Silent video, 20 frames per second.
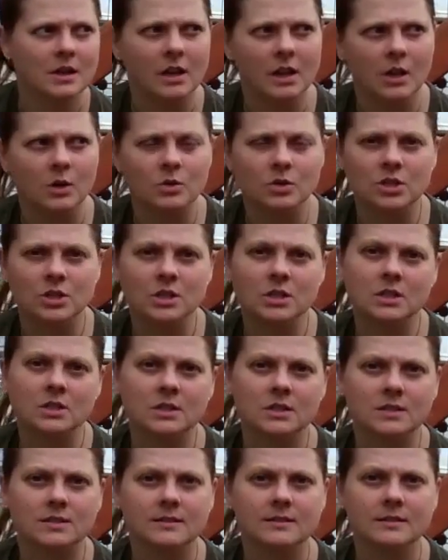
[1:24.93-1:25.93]

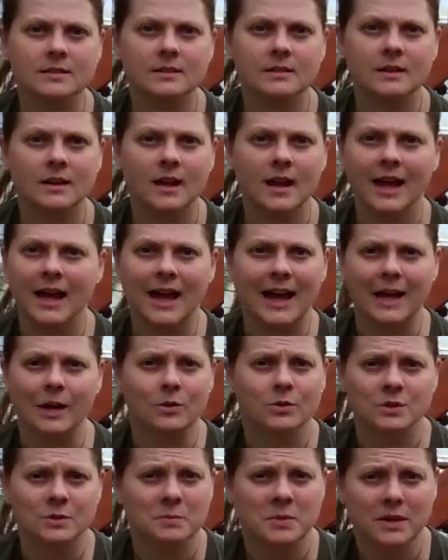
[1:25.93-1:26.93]
I
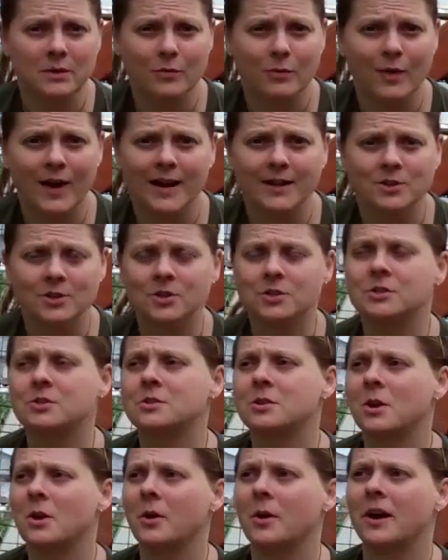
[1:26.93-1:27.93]
don't speak French,
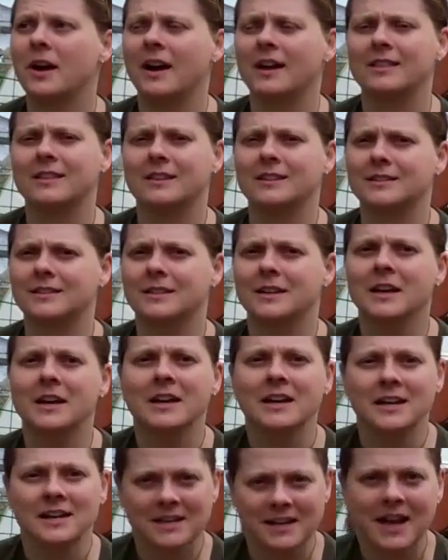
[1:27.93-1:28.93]
so
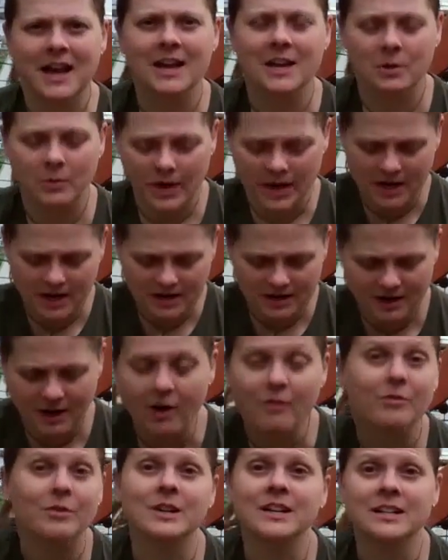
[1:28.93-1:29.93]
anyway,
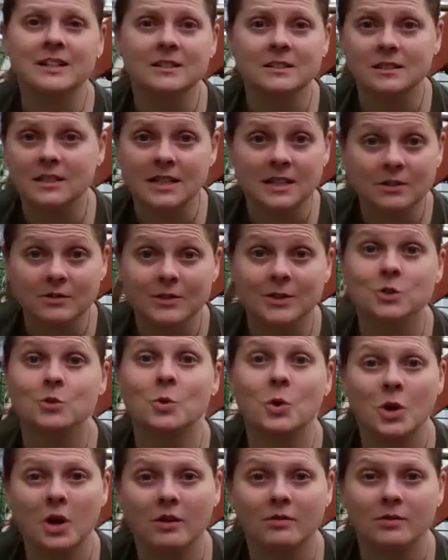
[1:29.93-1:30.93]
coverings,
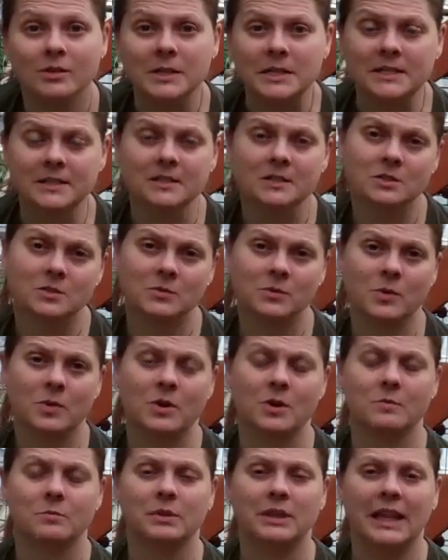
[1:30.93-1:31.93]
individual coverings for
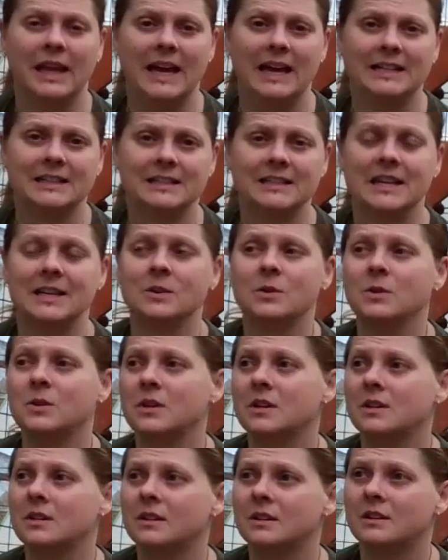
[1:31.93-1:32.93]
plants. I don't
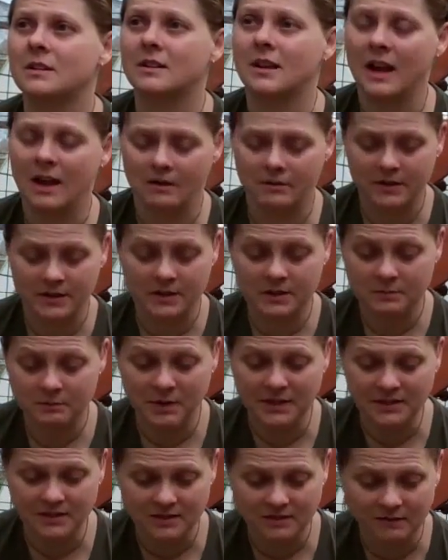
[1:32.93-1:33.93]
have
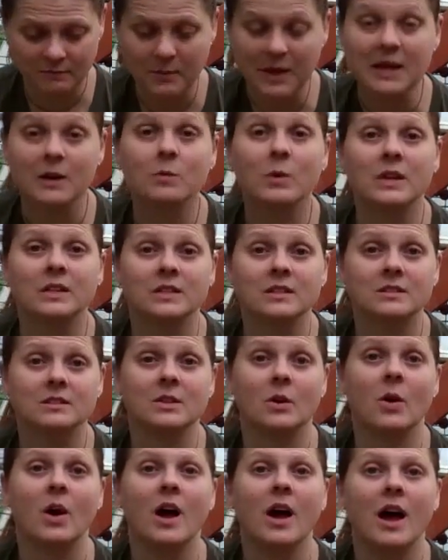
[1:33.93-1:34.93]
expensive made ones,
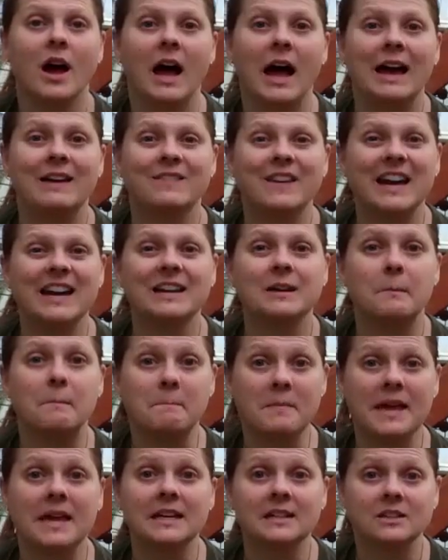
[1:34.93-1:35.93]
so I've kind of
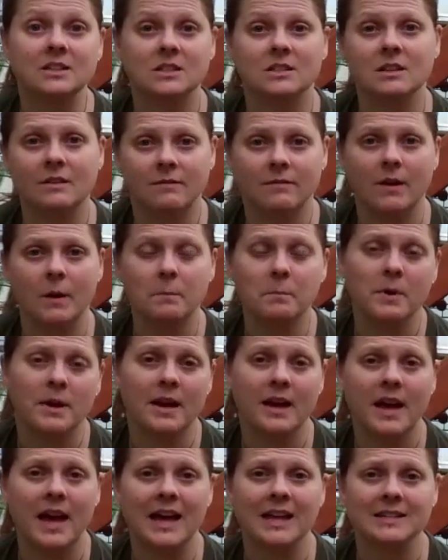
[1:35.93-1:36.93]
made stuff up
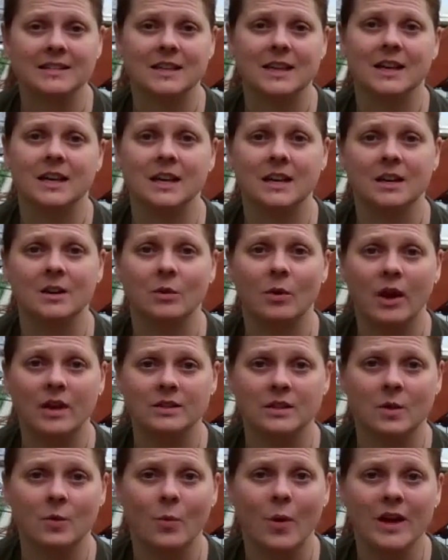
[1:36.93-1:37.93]
as I
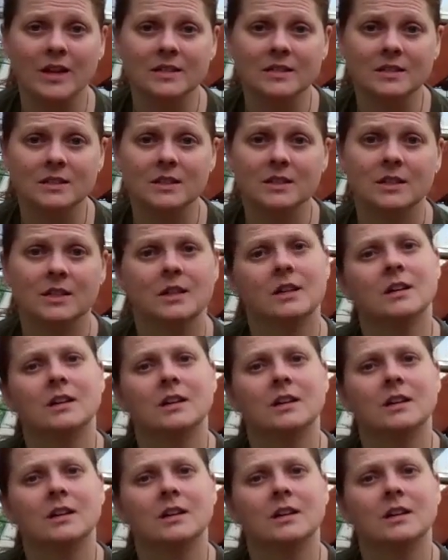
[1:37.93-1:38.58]
went